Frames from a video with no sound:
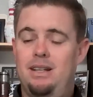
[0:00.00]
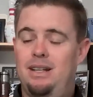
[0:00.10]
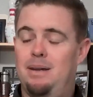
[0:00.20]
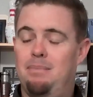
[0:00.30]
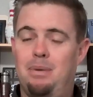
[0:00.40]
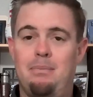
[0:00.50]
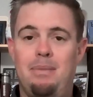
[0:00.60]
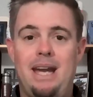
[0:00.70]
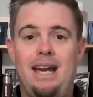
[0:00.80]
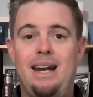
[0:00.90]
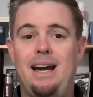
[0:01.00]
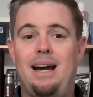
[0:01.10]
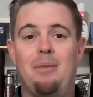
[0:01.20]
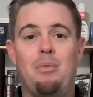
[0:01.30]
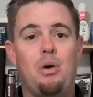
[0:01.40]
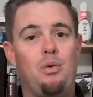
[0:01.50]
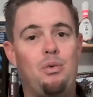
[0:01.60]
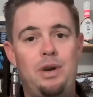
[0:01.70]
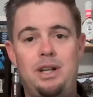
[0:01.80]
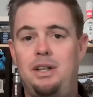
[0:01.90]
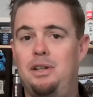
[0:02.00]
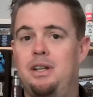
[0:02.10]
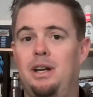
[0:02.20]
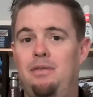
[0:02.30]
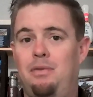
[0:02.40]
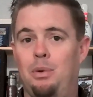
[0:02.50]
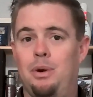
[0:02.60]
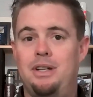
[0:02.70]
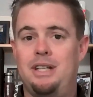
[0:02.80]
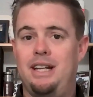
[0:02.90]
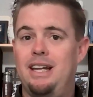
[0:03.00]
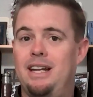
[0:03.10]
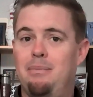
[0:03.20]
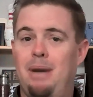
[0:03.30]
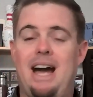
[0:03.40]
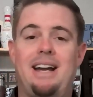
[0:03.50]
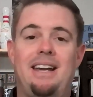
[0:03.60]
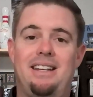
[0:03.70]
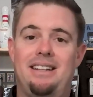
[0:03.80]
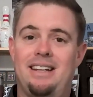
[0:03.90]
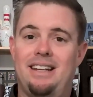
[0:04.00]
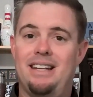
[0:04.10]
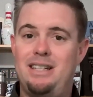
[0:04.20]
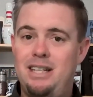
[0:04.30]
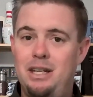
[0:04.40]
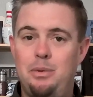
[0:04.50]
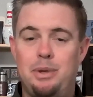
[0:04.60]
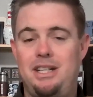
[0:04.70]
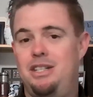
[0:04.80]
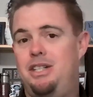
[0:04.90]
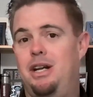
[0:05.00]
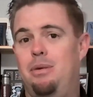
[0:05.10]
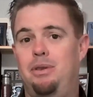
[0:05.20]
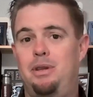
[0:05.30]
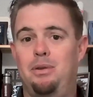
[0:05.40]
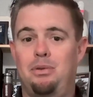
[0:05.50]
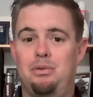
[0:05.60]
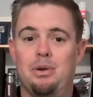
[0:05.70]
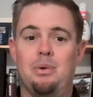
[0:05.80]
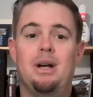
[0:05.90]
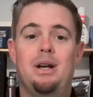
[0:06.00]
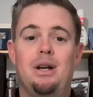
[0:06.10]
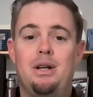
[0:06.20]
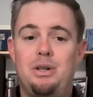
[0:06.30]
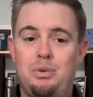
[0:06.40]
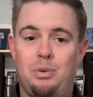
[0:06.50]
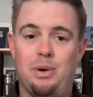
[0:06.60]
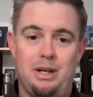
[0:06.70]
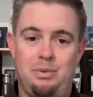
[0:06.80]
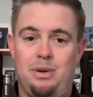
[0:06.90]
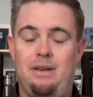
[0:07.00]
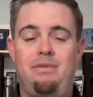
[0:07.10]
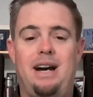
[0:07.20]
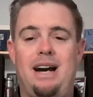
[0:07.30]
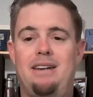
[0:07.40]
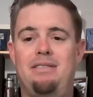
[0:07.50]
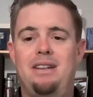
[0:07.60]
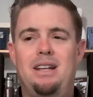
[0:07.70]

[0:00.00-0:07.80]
But man, I'm really looking forward to getting back and continuing to share with you through 2025.